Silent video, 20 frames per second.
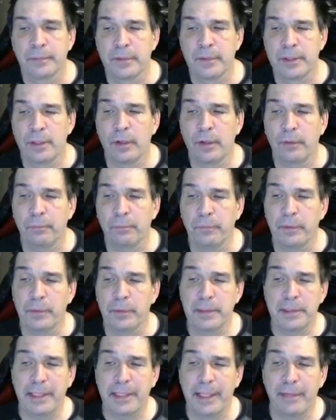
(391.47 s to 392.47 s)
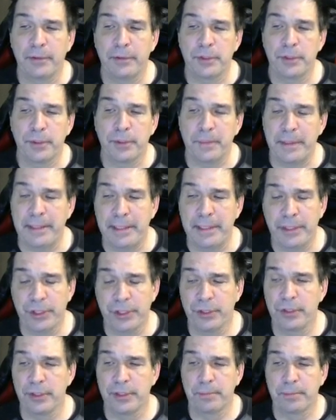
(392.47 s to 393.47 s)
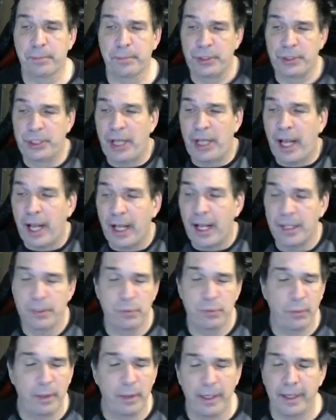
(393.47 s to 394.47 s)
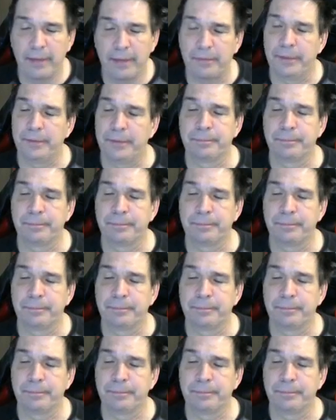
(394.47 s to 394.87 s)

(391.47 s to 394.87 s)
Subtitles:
So, once again, those could be t-shirts, prajads, whatever.